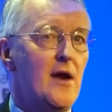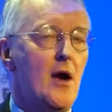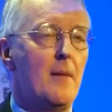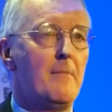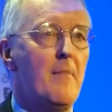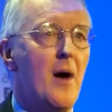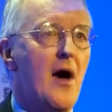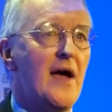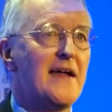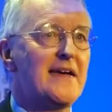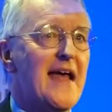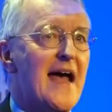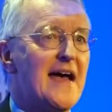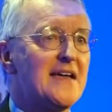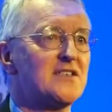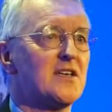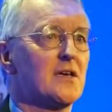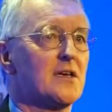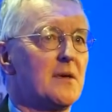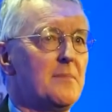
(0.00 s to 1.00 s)
our mind
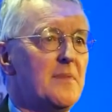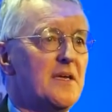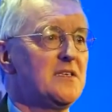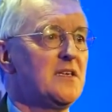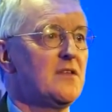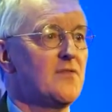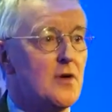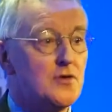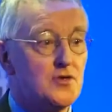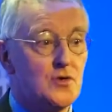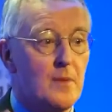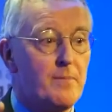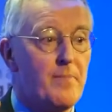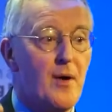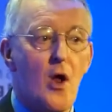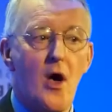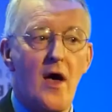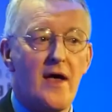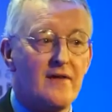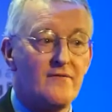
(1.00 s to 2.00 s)
as a committee. Those who are
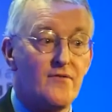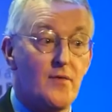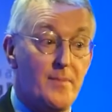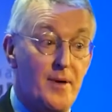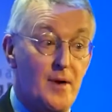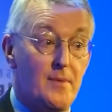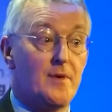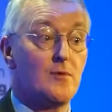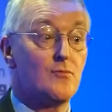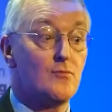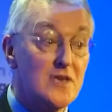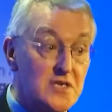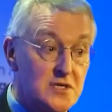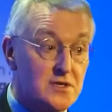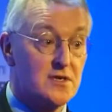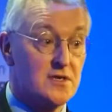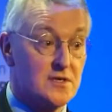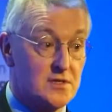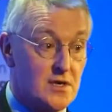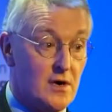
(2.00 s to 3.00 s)
applying for permanent
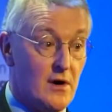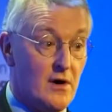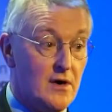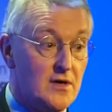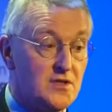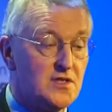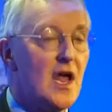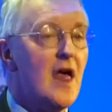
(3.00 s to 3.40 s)
residence cards,